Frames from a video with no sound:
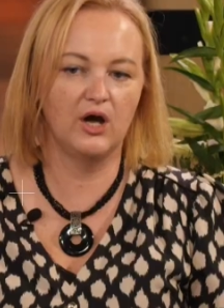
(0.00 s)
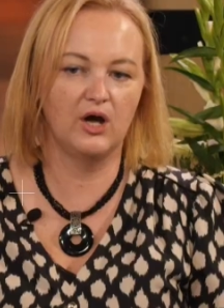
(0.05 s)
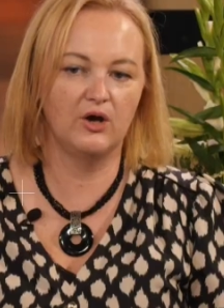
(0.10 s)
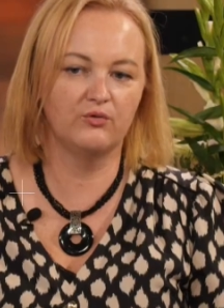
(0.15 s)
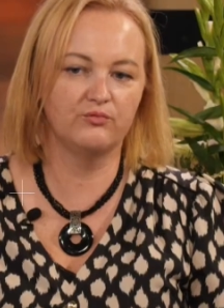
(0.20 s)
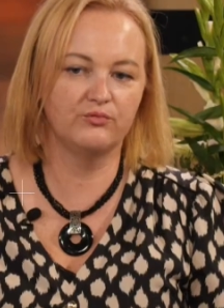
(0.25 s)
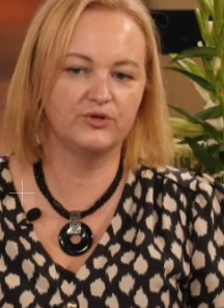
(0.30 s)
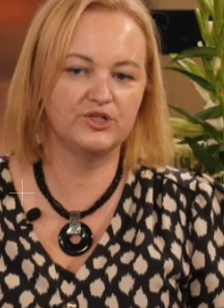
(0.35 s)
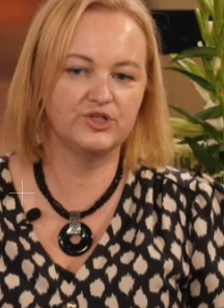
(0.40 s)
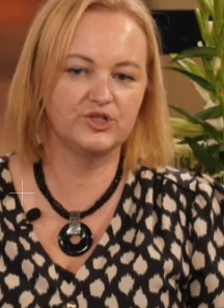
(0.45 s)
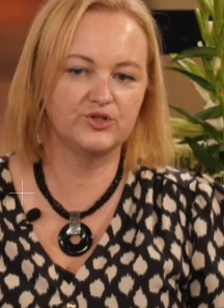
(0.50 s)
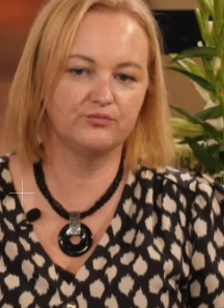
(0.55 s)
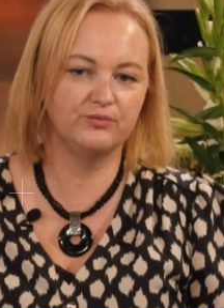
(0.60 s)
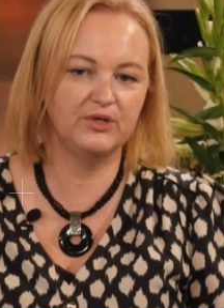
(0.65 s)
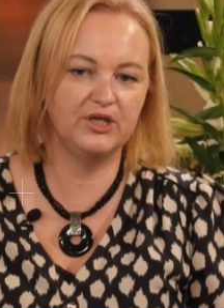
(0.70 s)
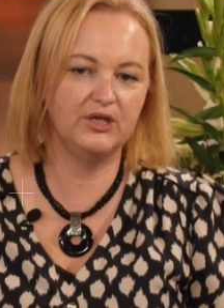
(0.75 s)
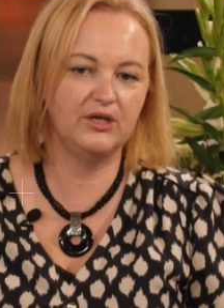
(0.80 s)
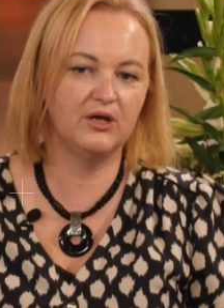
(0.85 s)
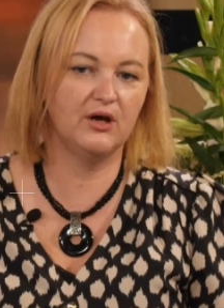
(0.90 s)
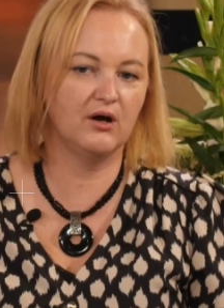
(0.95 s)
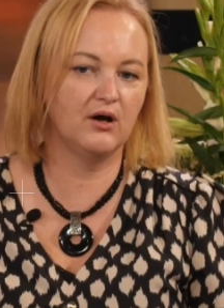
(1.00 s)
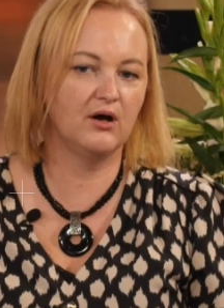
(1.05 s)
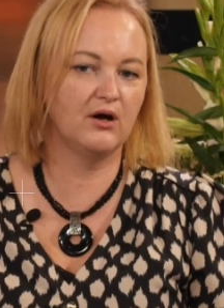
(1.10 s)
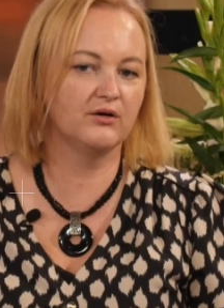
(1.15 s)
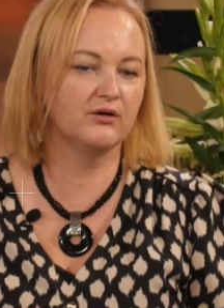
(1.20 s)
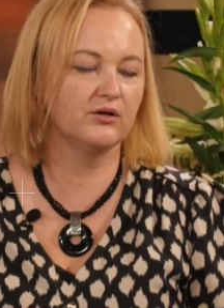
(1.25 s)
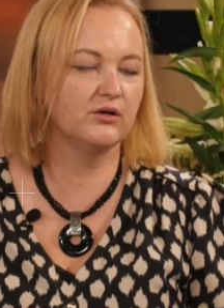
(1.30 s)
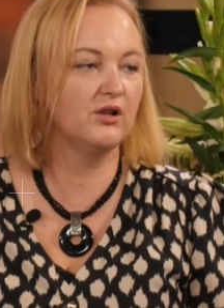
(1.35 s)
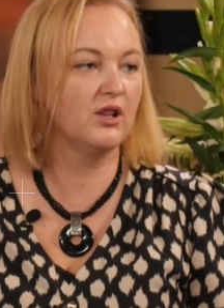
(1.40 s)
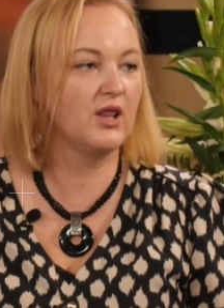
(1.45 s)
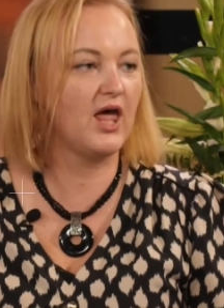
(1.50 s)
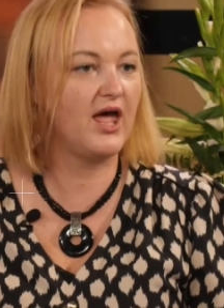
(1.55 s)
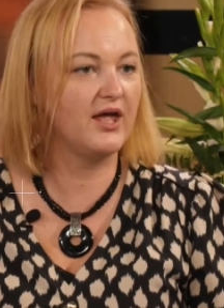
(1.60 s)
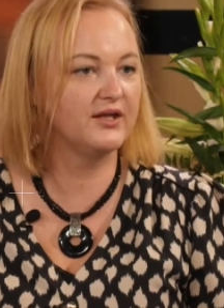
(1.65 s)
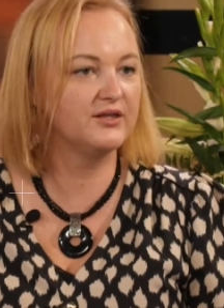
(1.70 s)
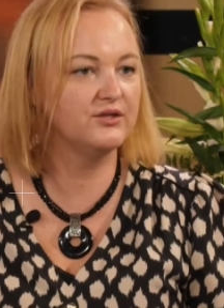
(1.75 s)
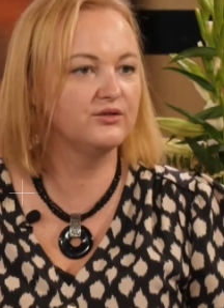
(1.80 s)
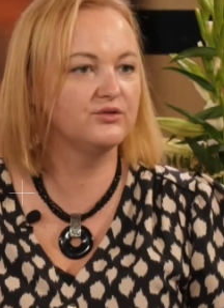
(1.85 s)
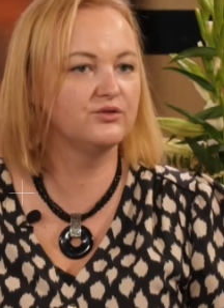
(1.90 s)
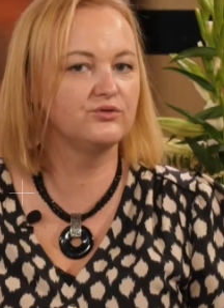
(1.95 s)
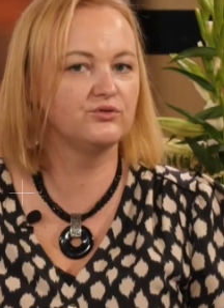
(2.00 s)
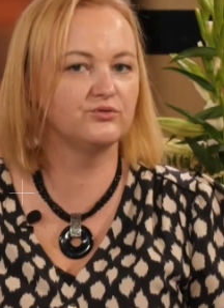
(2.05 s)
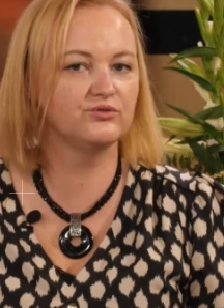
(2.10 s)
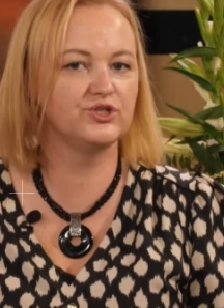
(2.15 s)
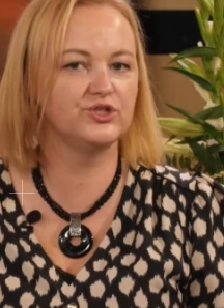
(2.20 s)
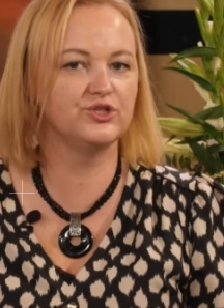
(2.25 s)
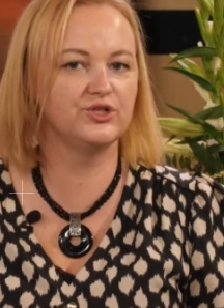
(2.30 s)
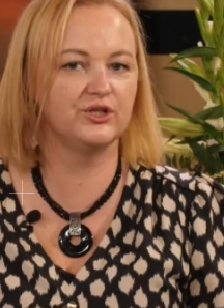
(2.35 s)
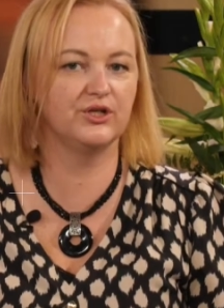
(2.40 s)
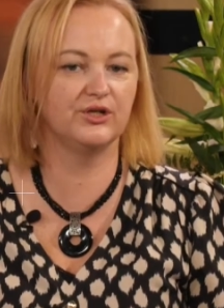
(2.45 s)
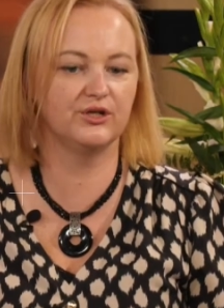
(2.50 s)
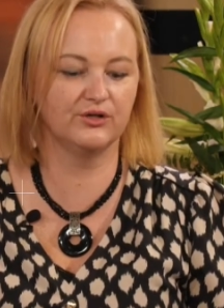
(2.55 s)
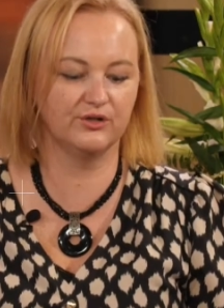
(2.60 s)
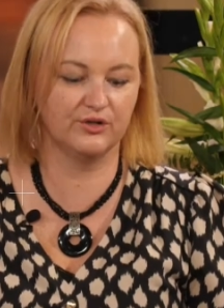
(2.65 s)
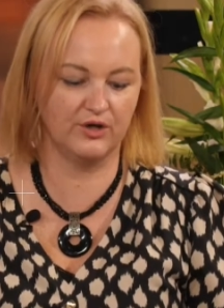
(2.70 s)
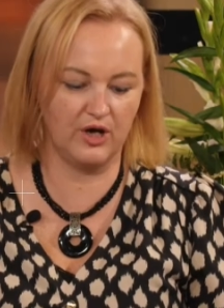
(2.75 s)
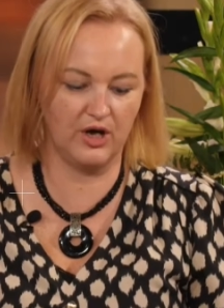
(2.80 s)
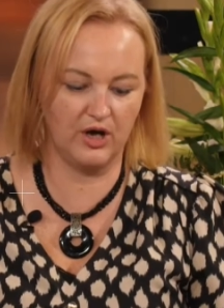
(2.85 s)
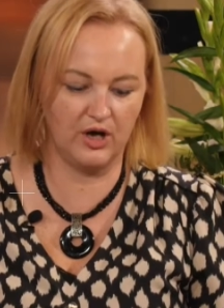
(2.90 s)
which we are glad to share